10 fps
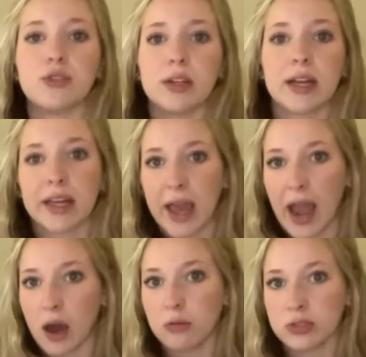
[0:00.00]
you need to
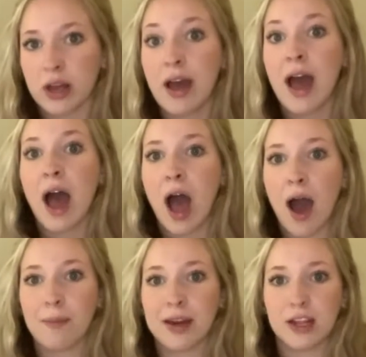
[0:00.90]
count
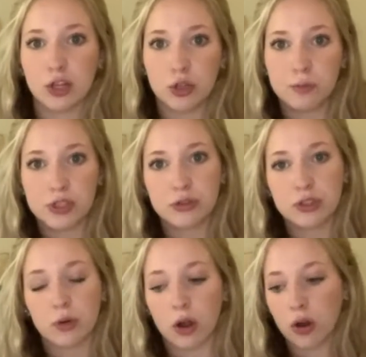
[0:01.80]
how many loops you
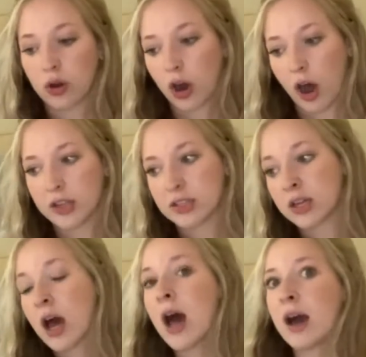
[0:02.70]
do across
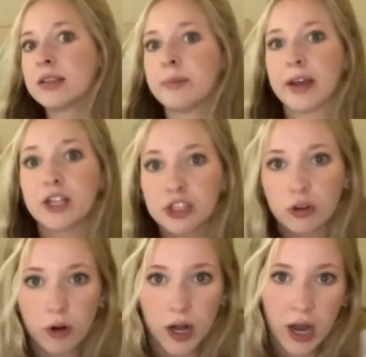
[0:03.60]
to make
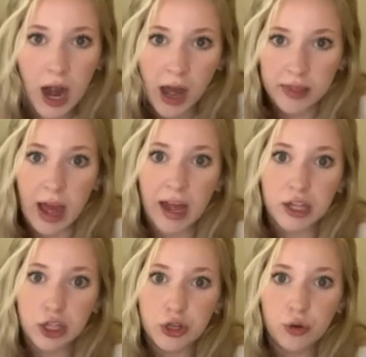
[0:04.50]
sure that
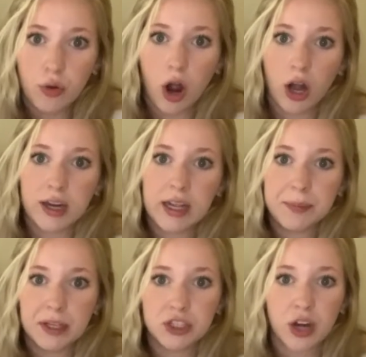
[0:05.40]
you are
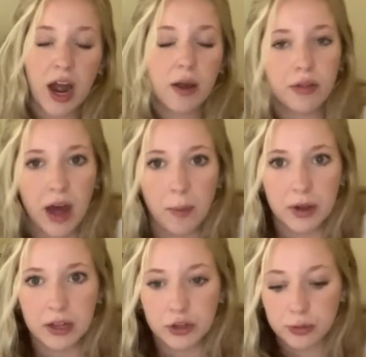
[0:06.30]
keeping track with how
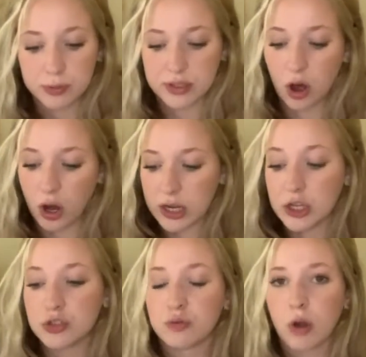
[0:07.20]
many loops on
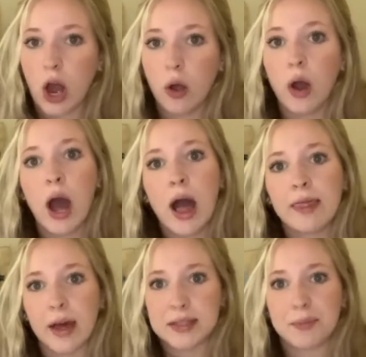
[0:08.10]
each row.
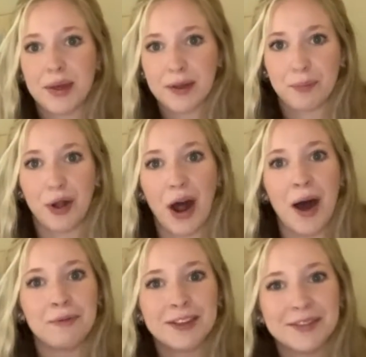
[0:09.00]
That was a big
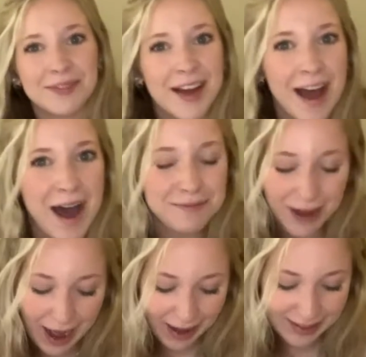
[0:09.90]
problem
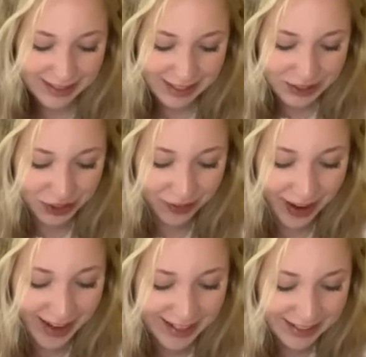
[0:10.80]
my sister
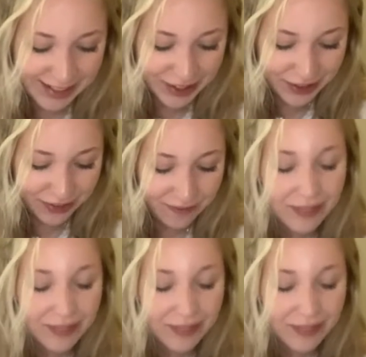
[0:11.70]
ran into,